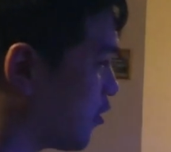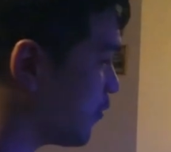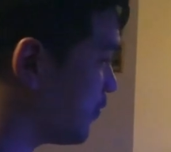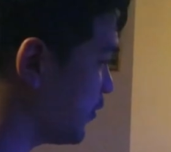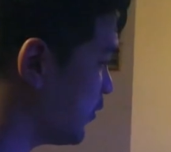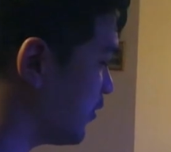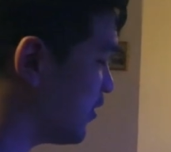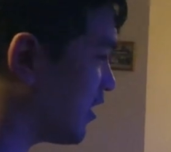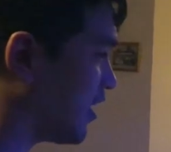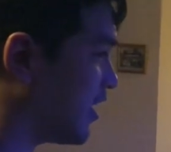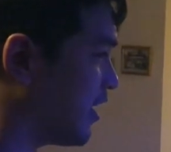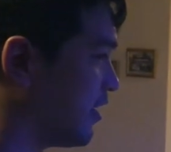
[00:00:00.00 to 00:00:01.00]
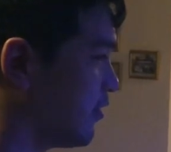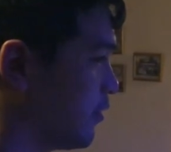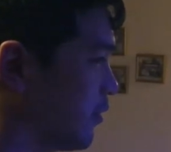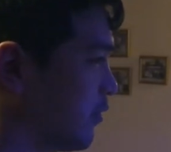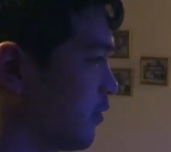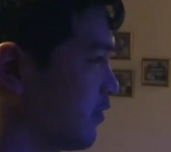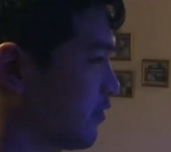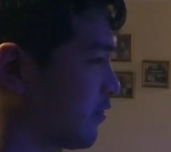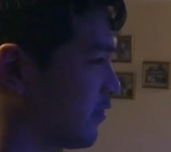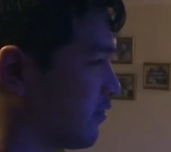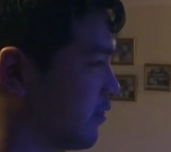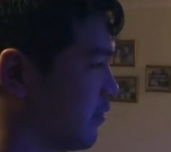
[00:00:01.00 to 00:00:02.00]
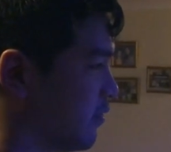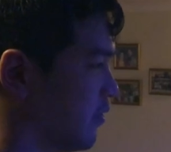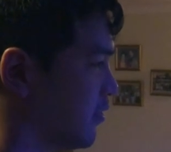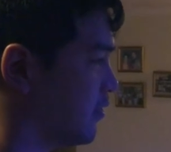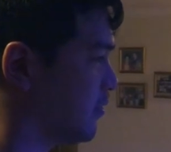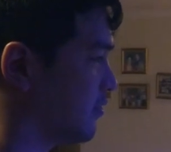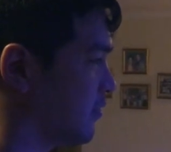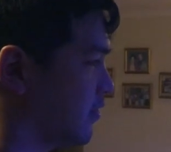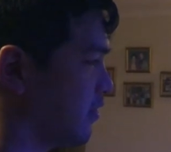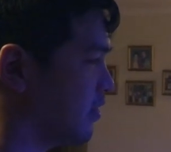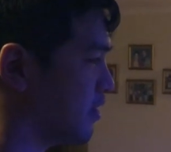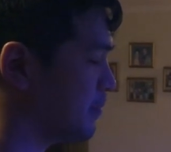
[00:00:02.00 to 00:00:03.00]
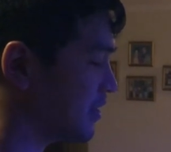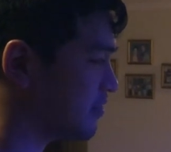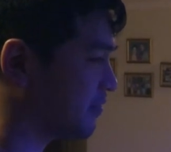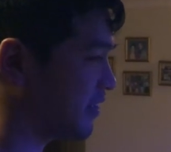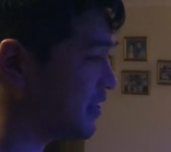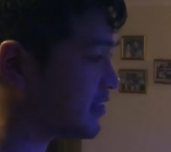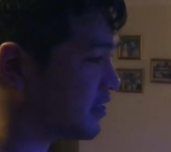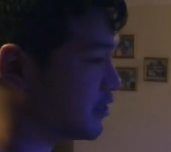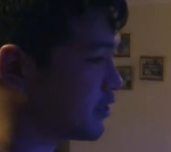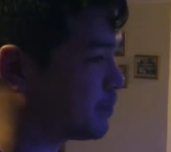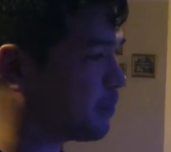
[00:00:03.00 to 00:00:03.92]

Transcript: coral food, I use a mix of things. I use